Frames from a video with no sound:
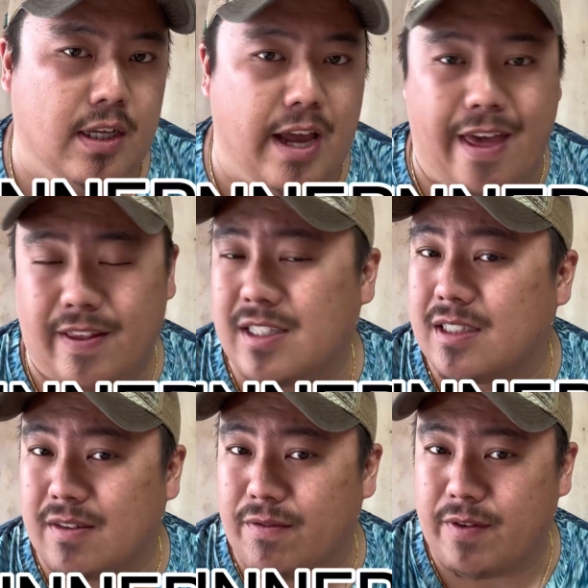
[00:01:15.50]
And this
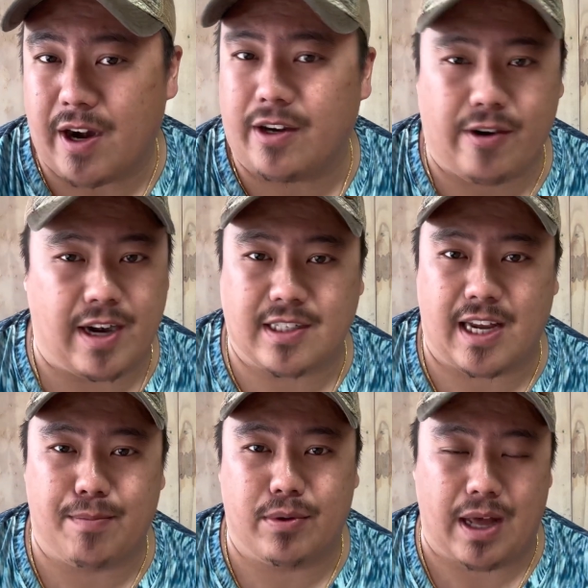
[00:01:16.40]
is a very great
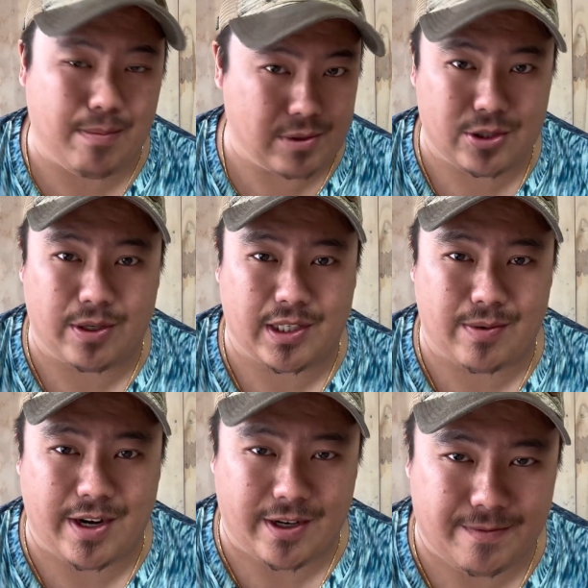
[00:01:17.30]
example that I'm going to show you guys
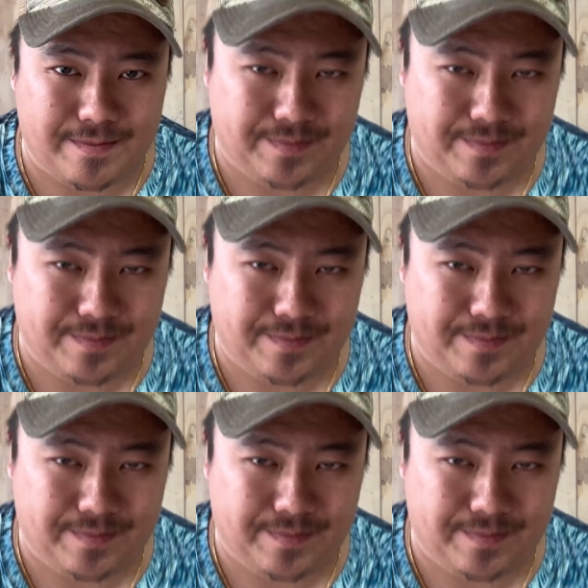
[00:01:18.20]
right here.